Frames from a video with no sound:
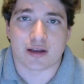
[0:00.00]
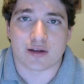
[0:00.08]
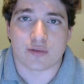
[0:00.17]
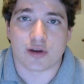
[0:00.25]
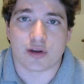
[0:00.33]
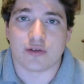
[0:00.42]

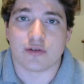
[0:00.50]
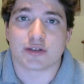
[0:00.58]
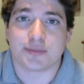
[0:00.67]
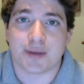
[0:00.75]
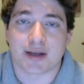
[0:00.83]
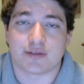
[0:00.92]
in what you
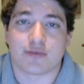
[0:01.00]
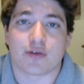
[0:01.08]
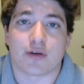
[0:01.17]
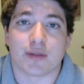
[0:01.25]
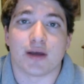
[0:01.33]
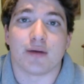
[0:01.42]
expect
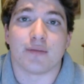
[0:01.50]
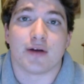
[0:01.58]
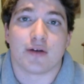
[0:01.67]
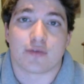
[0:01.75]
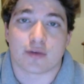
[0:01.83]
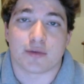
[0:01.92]
from them
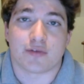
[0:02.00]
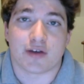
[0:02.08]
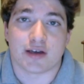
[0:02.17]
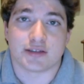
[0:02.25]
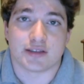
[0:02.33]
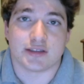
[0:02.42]
from a
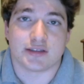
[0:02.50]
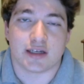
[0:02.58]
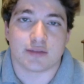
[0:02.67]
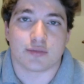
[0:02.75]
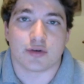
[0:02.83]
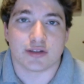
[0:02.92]
fantasy
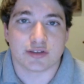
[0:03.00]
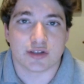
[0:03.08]
standpoint.